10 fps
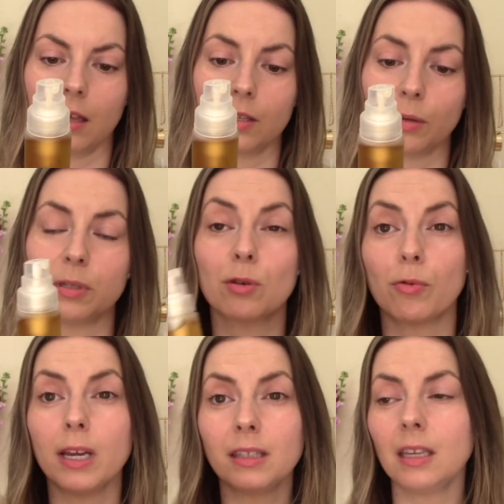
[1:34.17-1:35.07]
So it's
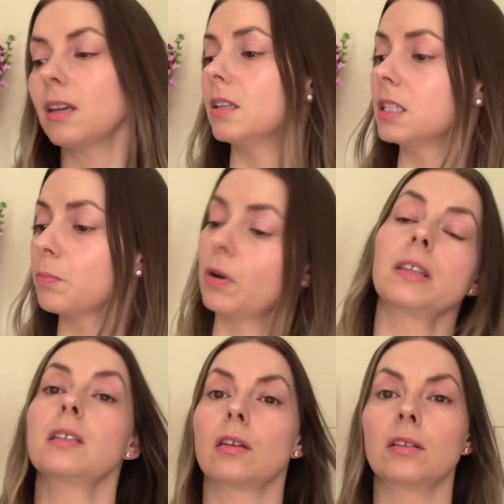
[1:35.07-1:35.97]
great that you can spray
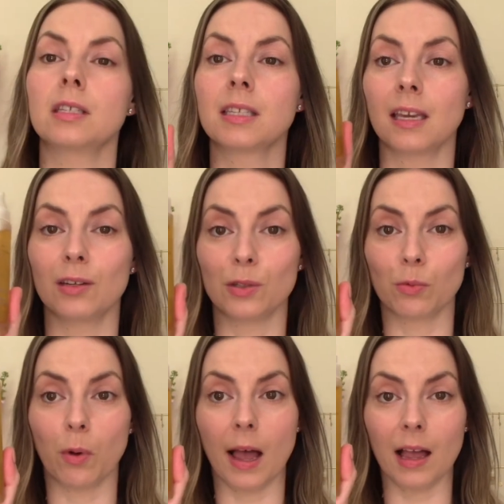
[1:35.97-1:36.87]
this on the skin as
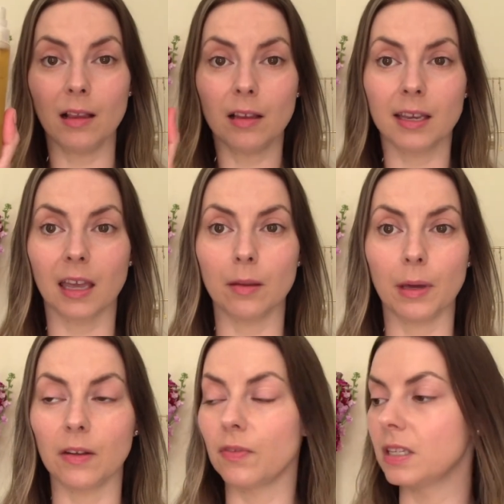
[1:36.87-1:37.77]
well and get the
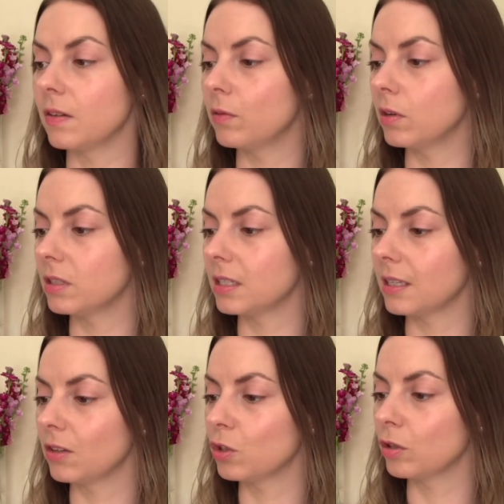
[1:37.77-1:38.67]
benefits of those
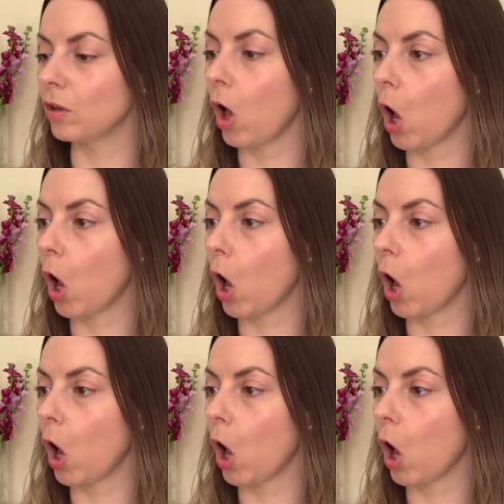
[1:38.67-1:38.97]
essential